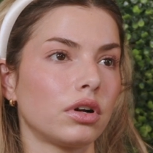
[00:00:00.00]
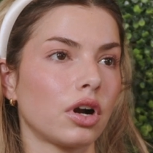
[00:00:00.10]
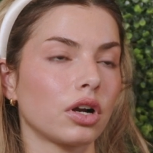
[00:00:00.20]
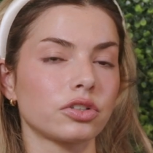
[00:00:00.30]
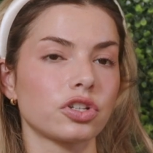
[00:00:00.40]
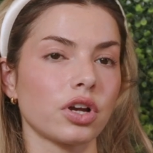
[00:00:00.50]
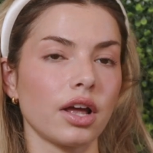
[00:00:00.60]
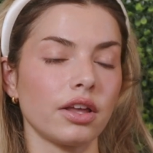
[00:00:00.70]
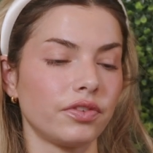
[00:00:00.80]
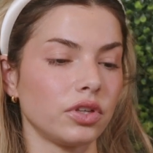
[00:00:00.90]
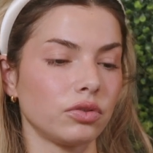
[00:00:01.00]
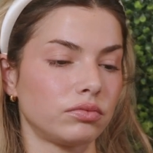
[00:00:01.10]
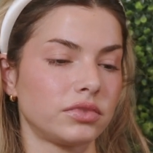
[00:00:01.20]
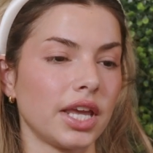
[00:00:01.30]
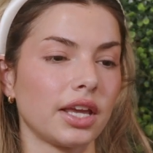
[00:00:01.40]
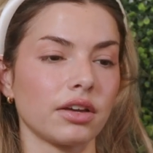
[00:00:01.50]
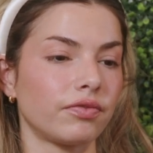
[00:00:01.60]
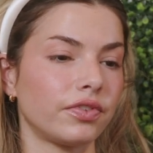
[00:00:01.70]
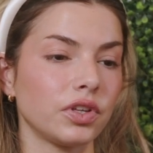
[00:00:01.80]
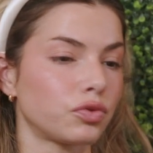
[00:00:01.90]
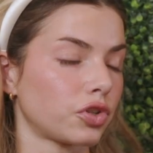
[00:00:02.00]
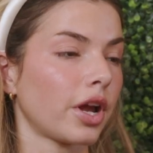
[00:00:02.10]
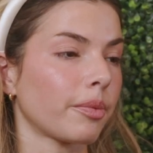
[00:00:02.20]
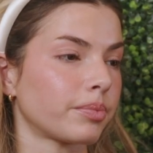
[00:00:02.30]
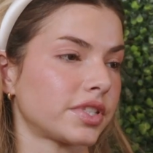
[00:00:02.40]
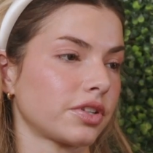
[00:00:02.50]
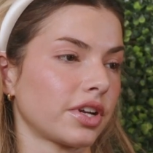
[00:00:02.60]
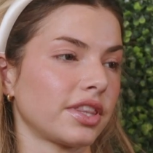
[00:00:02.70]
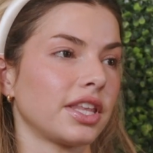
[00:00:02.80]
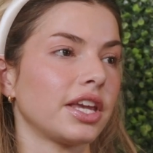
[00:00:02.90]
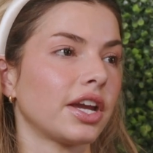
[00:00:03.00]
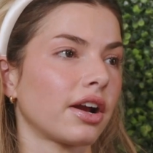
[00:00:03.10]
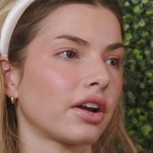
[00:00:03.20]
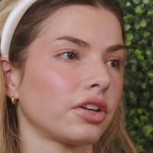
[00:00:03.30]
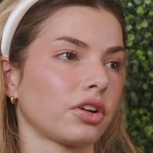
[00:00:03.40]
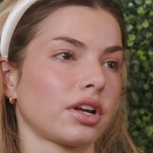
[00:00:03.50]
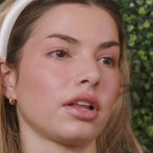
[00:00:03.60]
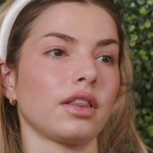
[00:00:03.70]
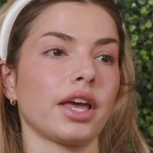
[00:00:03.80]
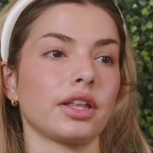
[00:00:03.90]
are tr- if you take a few trips during the year, you're going to like